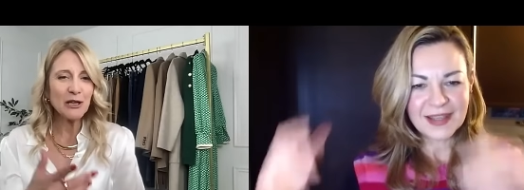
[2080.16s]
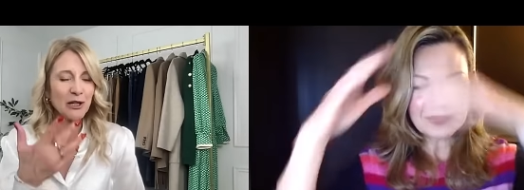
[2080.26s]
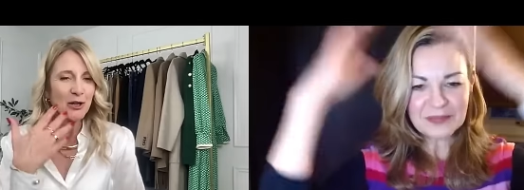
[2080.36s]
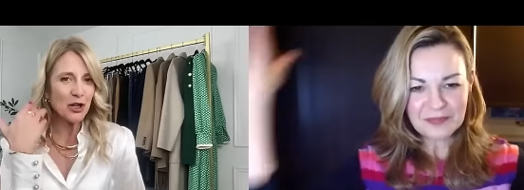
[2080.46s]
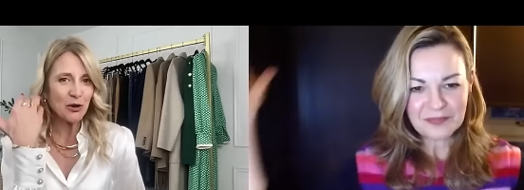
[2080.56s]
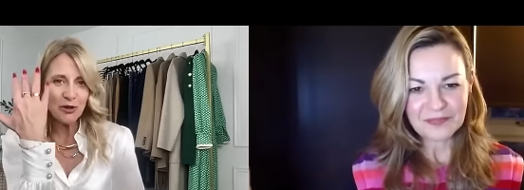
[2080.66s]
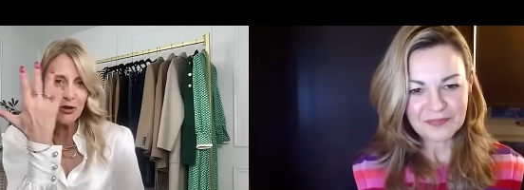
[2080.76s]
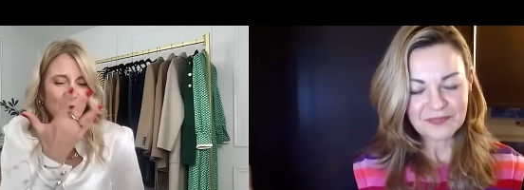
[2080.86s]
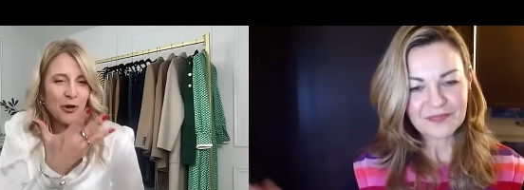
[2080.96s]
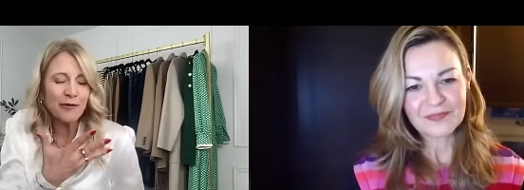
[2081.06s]
Speaker 1: look you
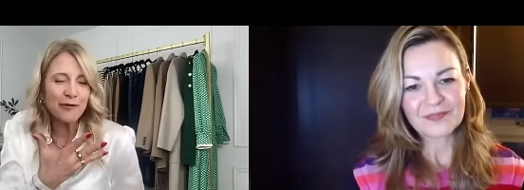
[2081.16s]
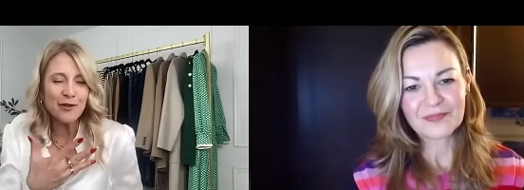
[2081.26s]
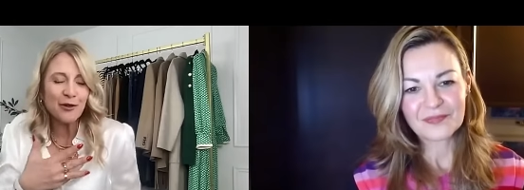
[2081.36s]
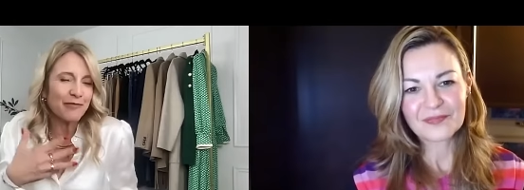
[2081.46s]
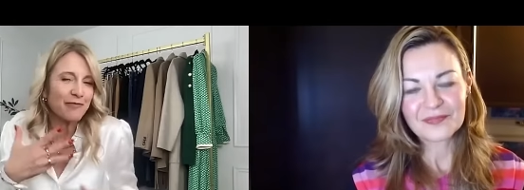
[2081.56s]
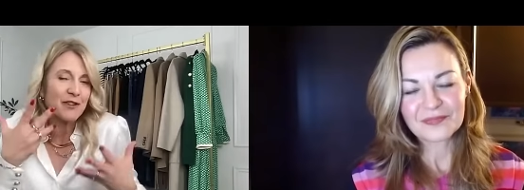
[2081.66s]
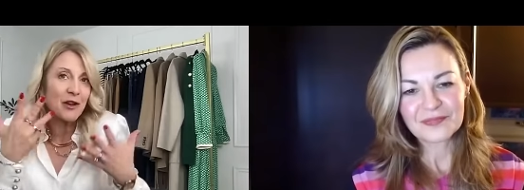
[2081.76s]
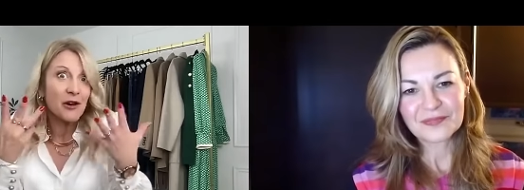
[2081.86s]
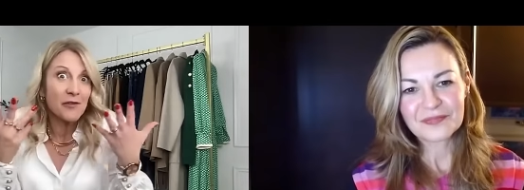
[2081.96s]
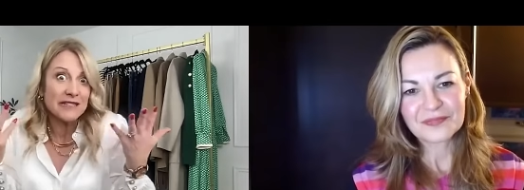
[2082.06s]
you you you
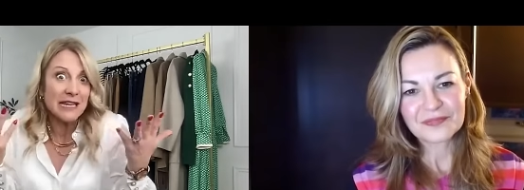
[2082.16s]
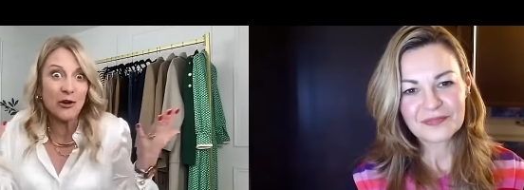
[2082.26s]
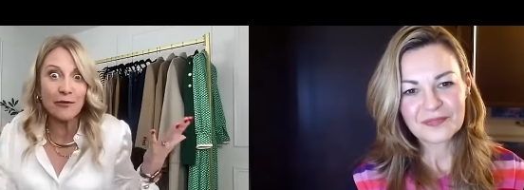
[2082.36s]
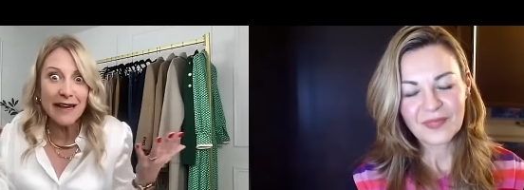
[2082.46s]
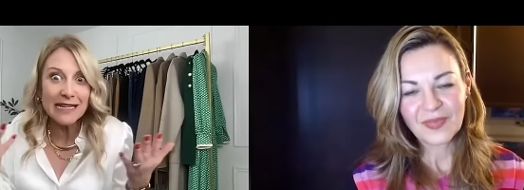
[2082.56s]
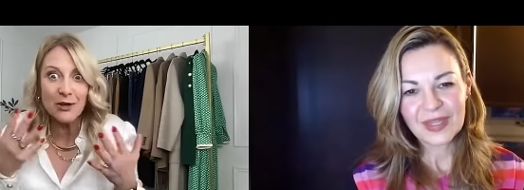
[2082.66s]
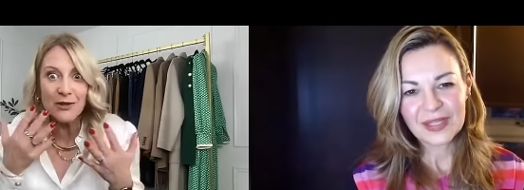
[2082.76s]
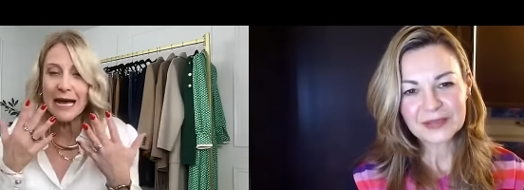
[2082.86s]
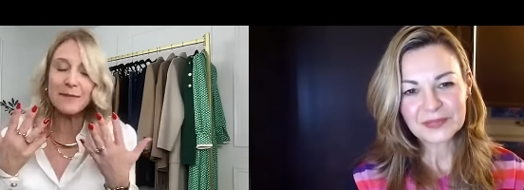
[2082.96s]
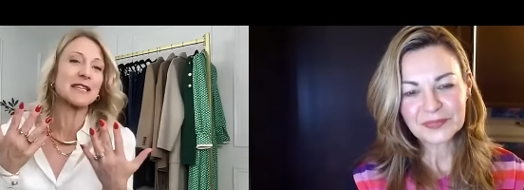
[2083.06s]
you obviously your face
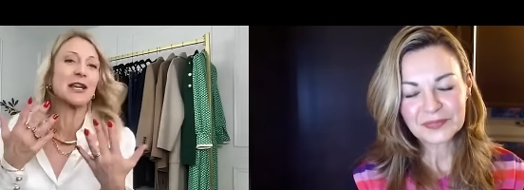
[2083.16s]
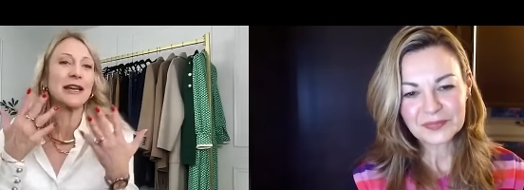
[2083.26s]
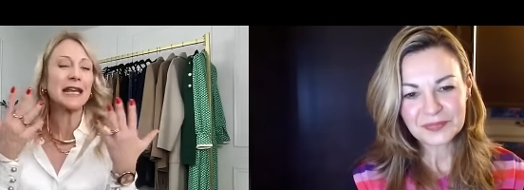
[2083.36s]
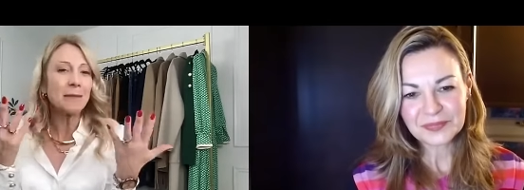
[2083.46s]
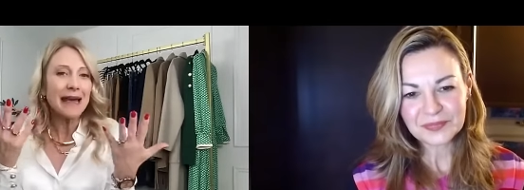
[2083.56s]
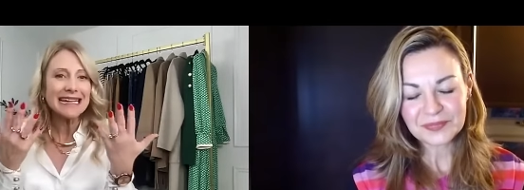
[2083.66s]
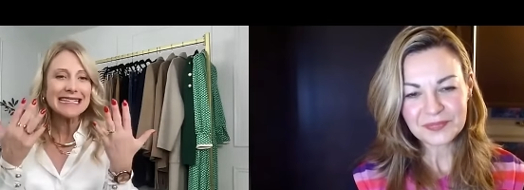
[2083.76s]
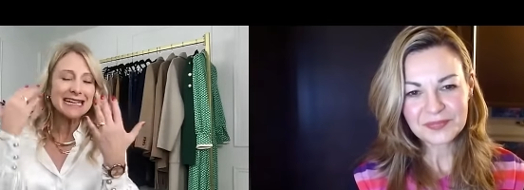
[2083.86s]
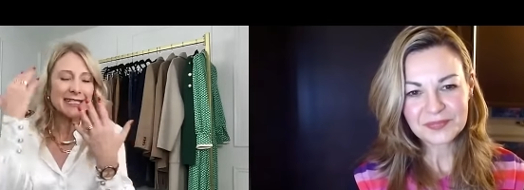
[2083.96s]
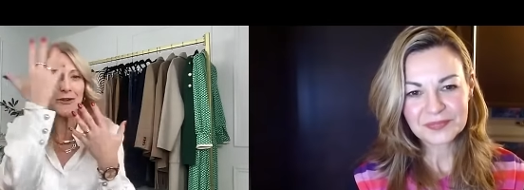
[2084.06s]
looks absolutely
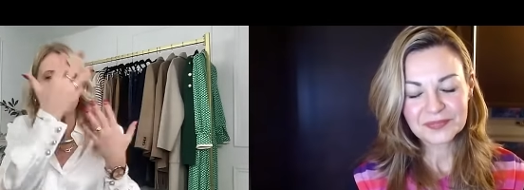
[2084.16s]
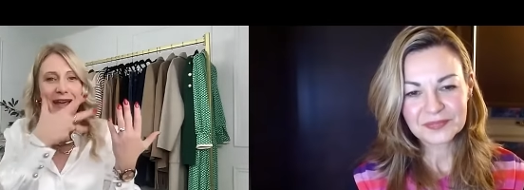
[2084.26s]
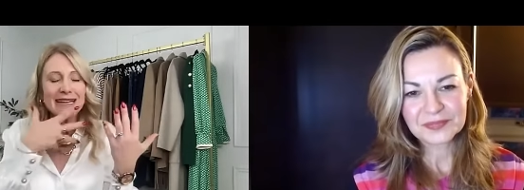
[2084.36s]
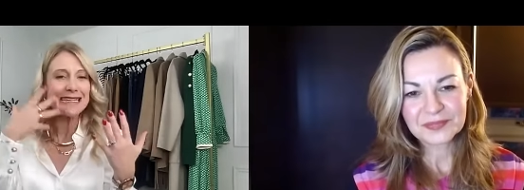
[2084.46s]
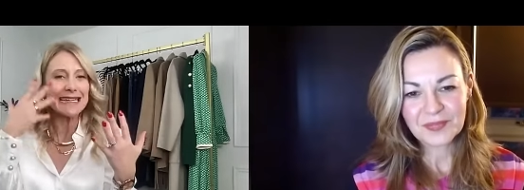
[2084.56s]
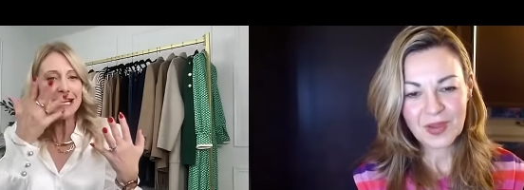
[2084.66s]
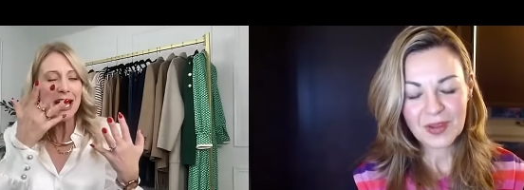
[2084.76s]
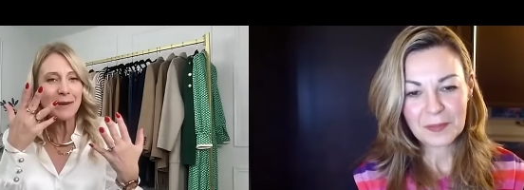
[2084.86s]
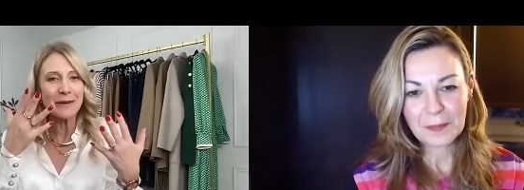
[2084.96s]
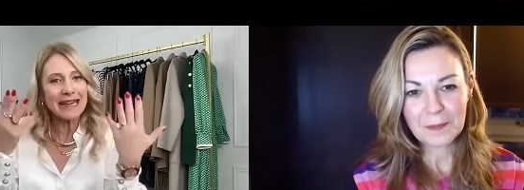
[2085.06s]
amazing so you're investing
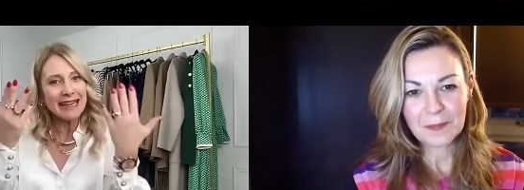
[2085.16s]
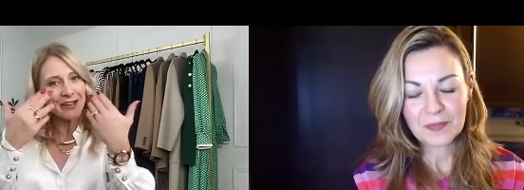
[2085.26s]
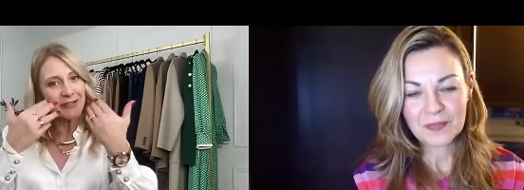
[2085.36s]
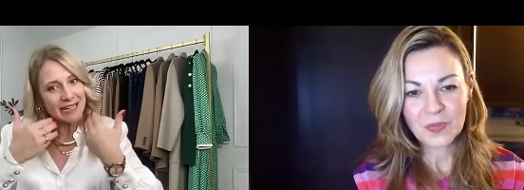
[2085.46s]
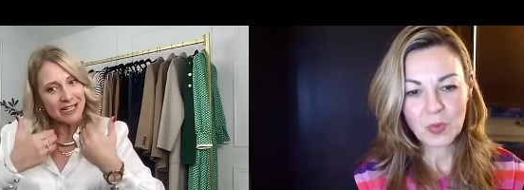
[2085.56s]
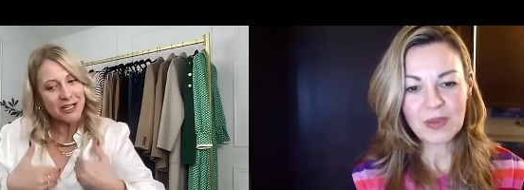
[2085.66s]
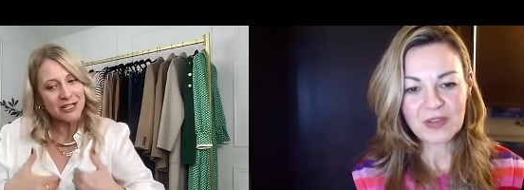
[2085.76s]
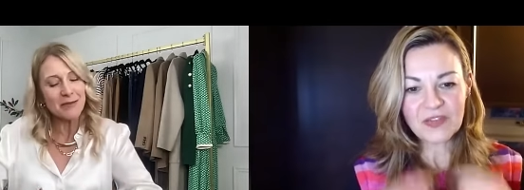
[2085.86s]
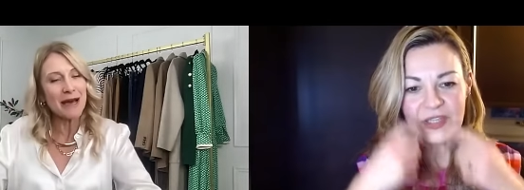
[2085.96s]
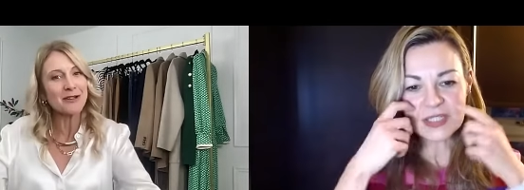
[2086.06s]
time here and well
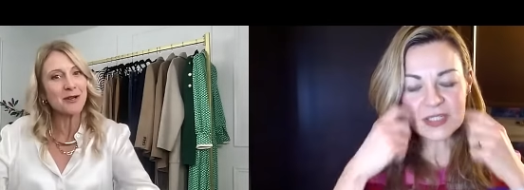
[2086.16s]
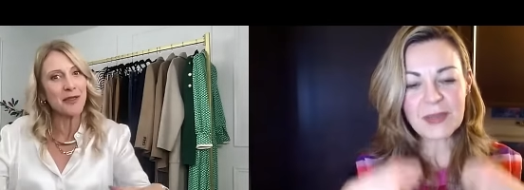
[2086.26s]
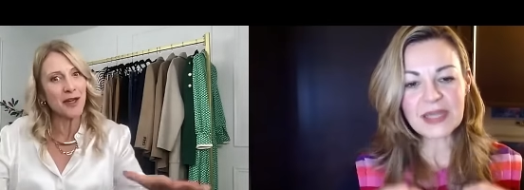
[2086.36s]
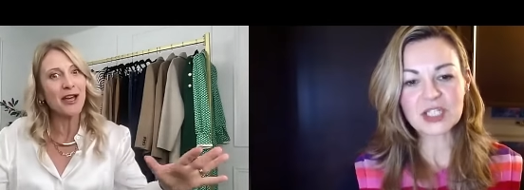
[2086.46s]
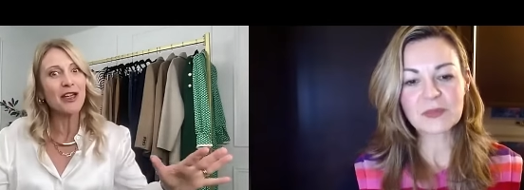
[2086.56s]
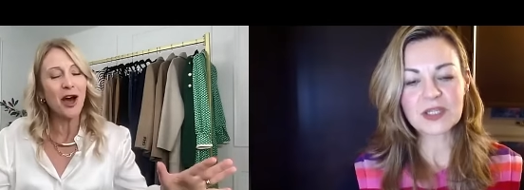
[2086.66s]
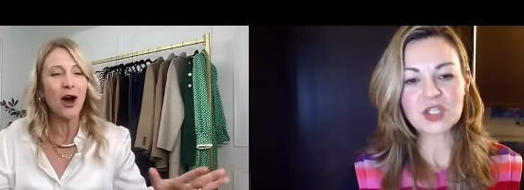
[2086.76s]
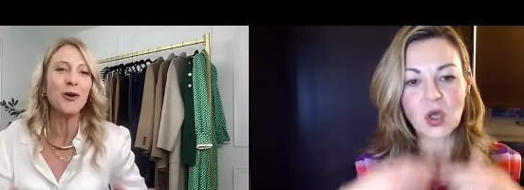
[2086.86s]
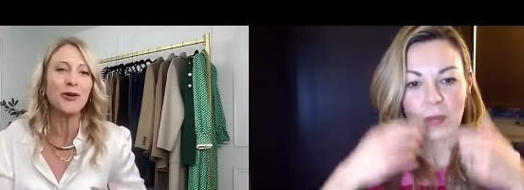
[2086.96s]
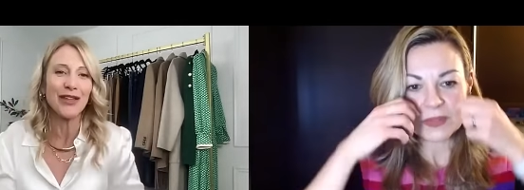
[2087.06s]
my face is matching my
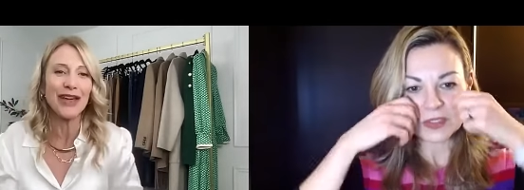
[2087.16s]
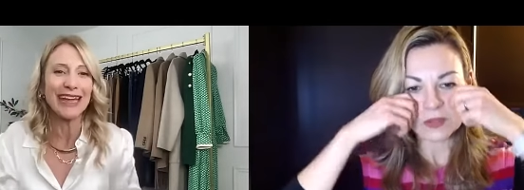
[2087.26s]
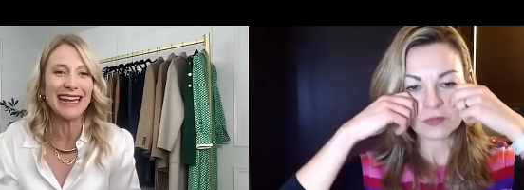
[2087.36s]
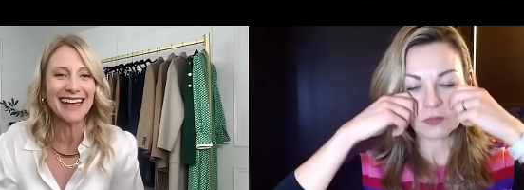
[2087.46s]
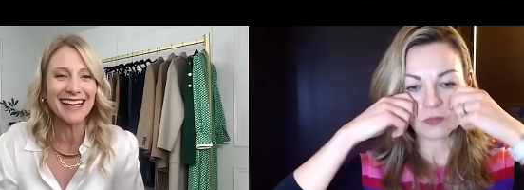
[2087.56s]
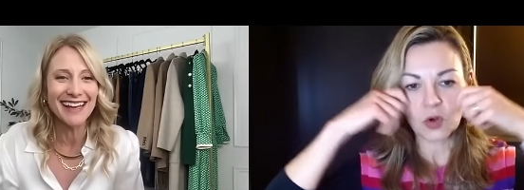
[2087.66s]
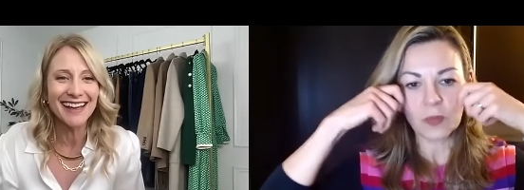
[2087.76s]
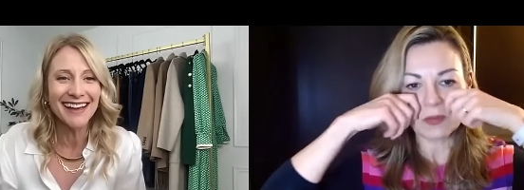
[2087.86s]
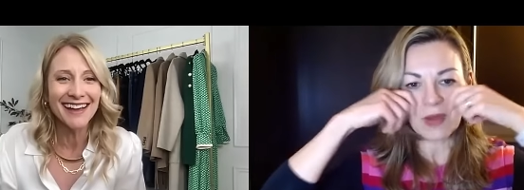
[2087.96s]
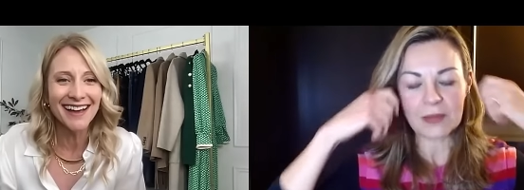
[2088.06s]
top it's just
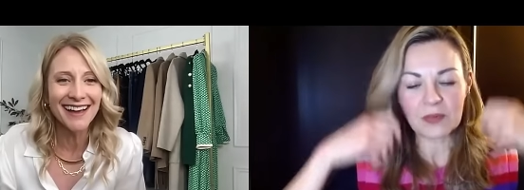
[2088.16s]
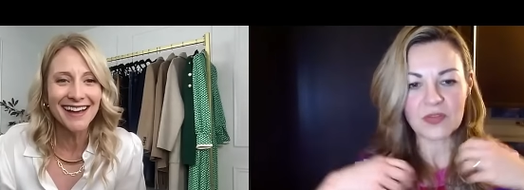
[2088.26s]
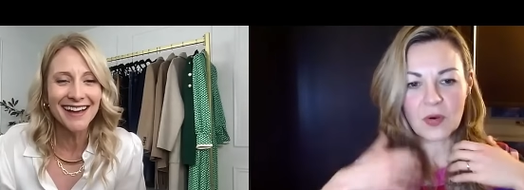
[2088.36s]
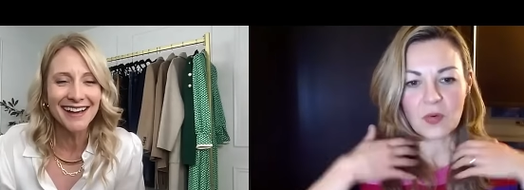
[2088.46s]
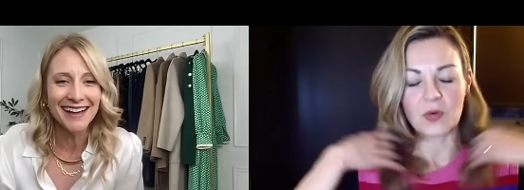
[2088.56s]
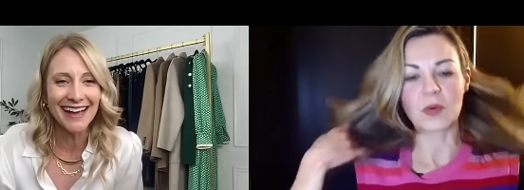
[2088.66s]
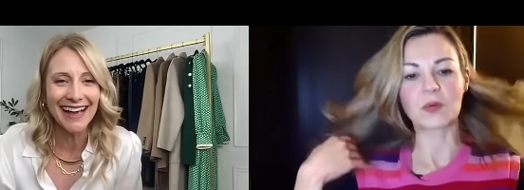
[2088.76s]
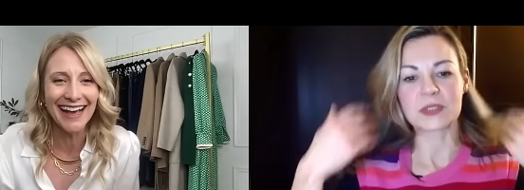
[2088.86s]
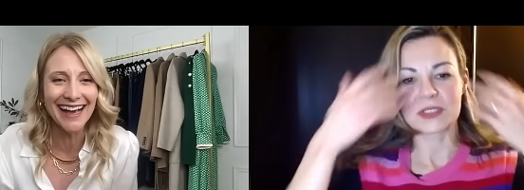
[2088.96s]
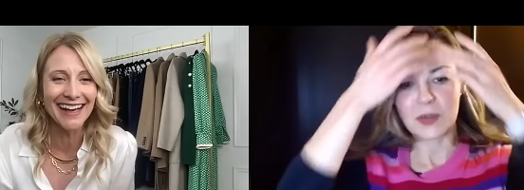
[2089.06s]
ruby red with the
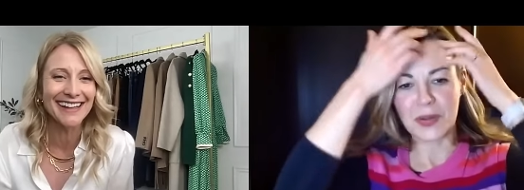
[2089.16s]
hormones so